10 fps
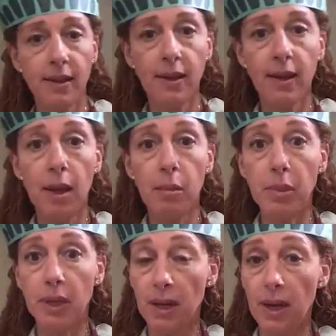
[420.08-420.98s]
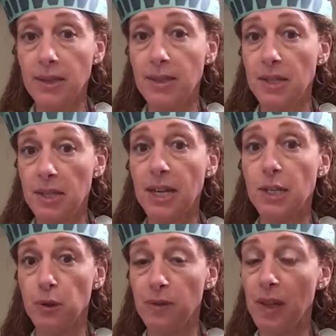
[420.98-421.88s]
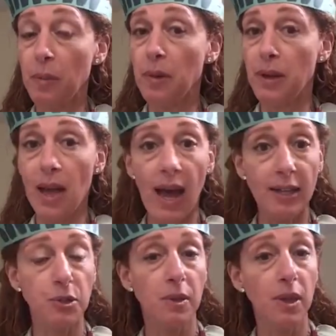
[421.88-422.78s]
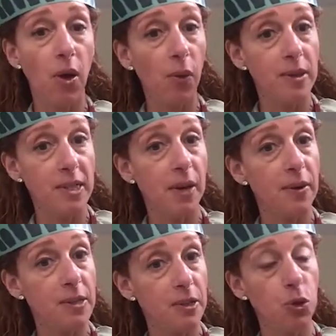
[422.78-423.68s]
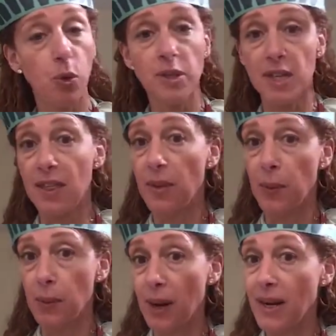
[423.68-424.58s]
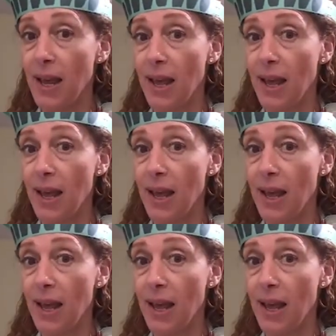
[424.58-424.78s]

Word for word: her students in the classroom. She has said that she's had sleepless nights because she